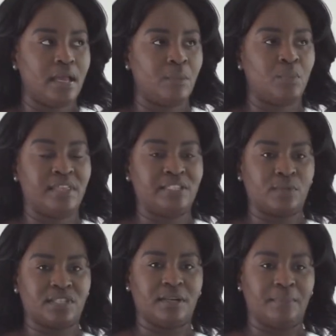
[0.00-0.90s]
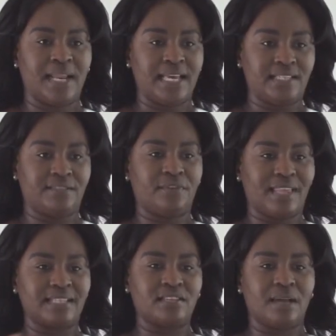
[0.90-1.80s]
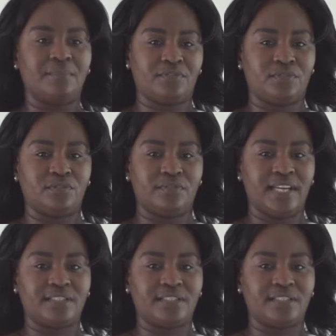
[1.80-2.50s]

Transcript: this wasn't a place for that type of story.